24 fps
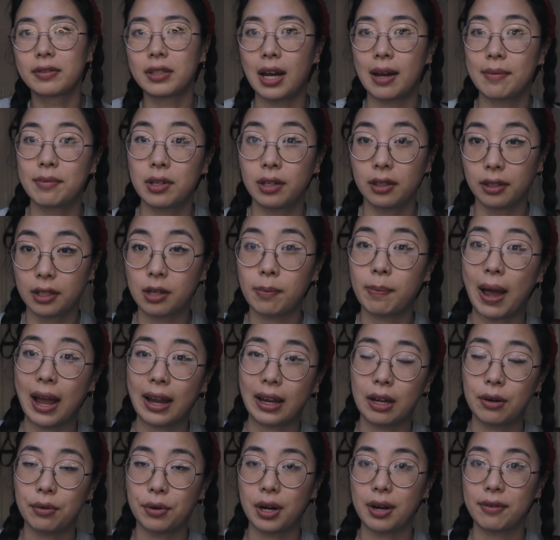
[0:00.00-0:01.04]
time to look
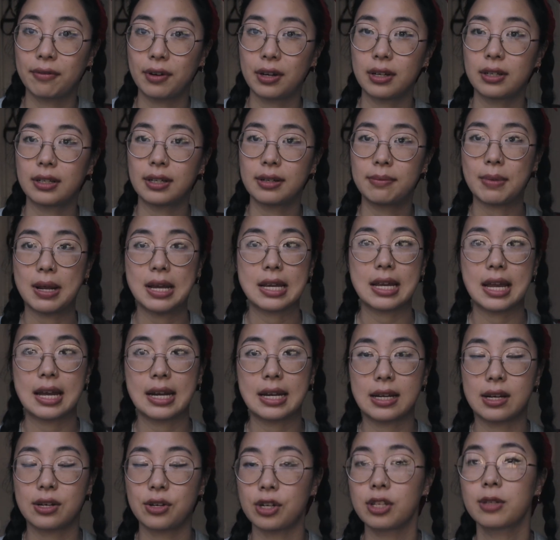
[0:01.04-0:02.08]
back at what I've written and make
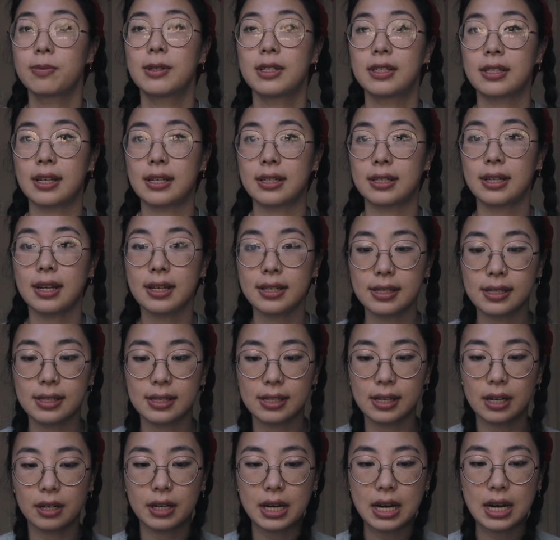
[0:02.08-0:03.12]
any adjustments as
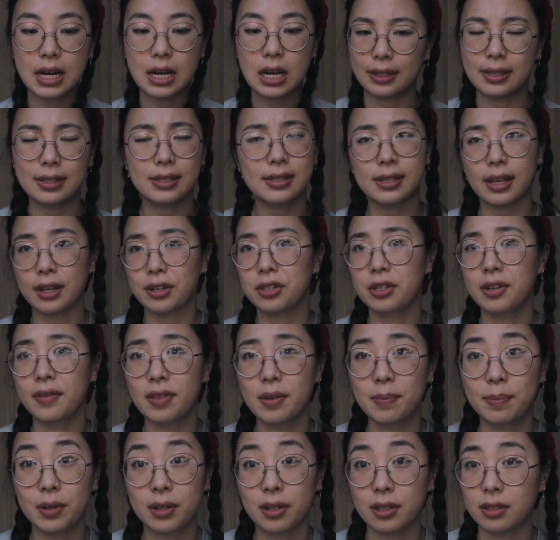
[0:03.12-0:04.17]
necessary. This section of
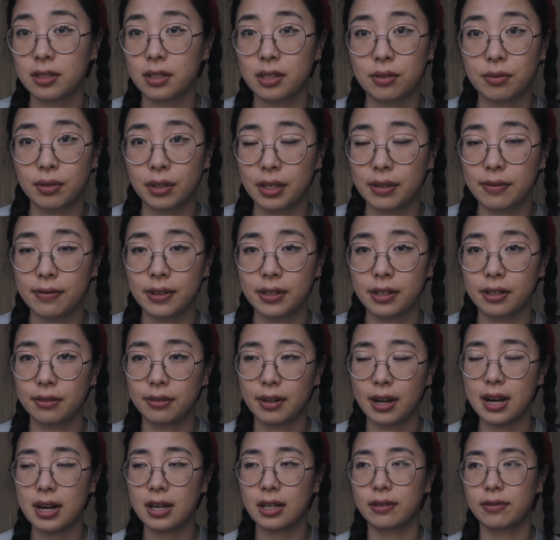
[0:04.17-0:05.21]
the book is just really fun to
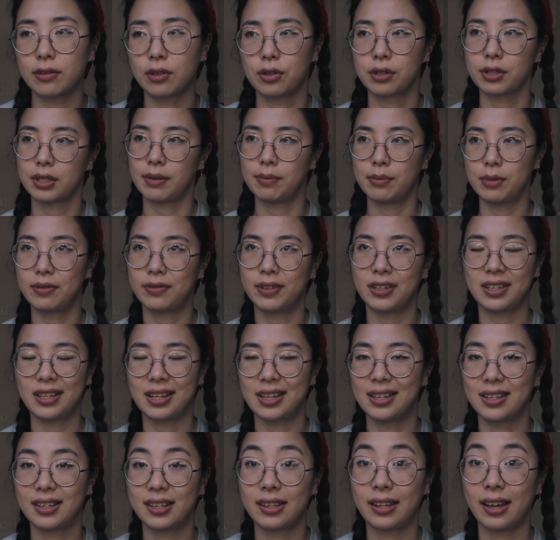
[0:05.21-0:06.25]
write. Of course, I'm moving
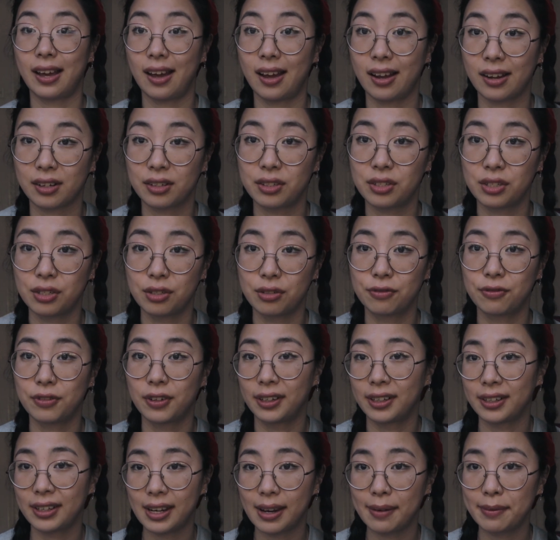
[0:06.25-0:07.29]
into the Act 2
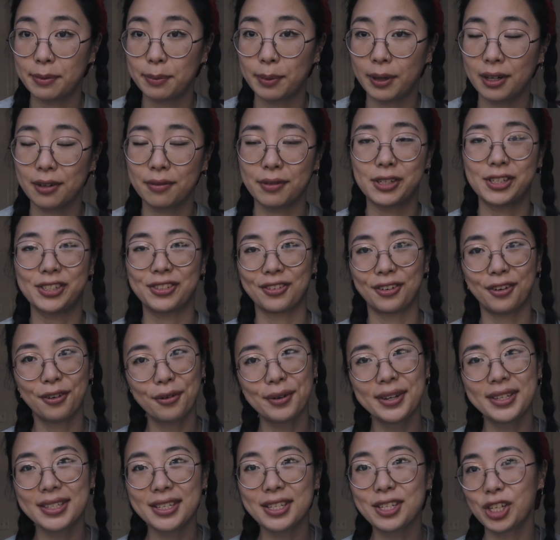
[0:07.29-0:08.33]
fun and games part, which is
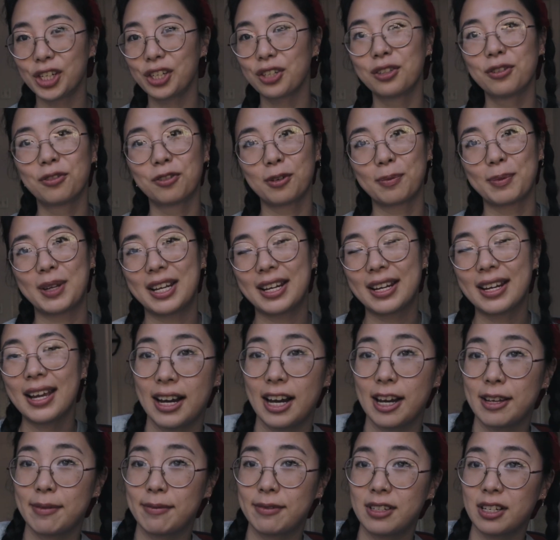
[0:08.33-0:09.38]
always a struggle for me.
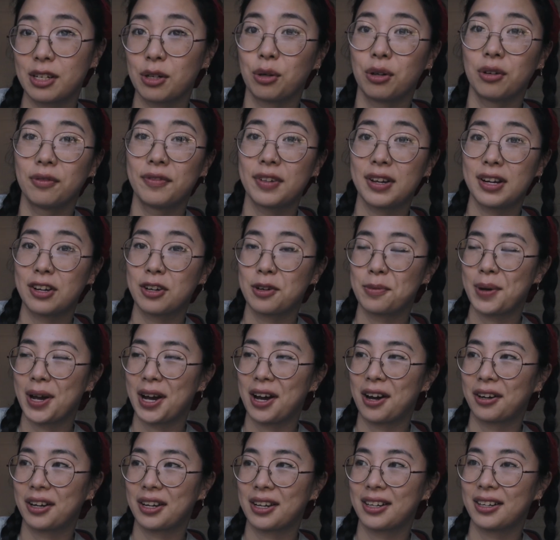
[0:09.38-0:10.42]
I did a whole video
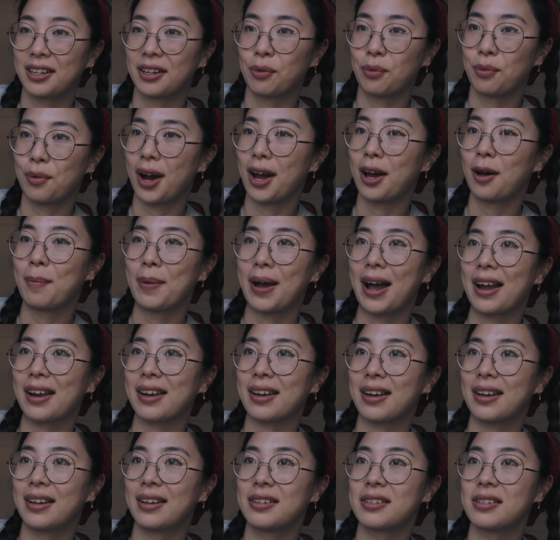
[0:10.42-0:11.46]
about it a while back,
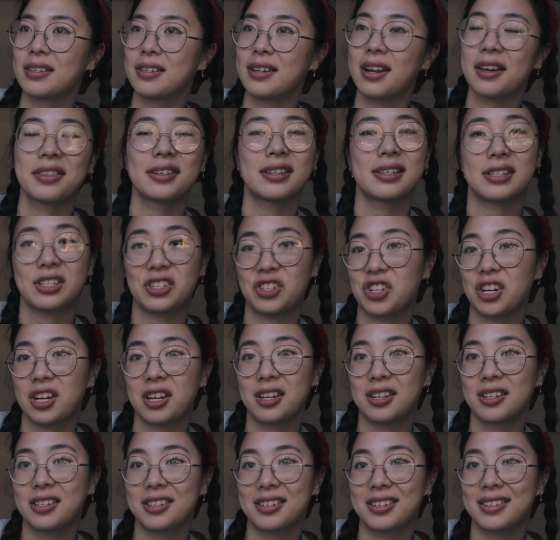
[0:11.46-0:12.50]
and nothing has
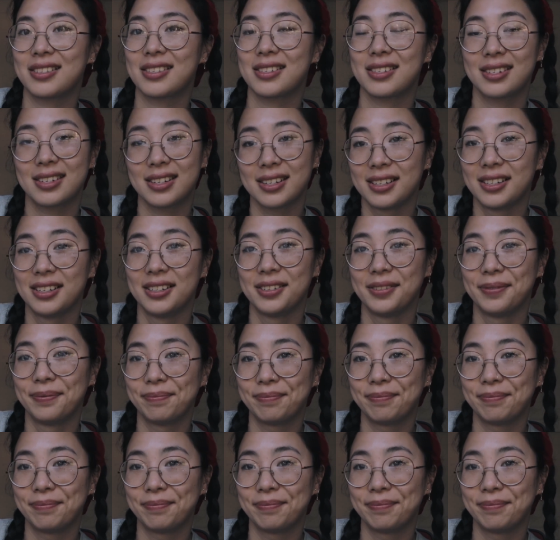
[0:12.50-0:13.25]
changed. It's still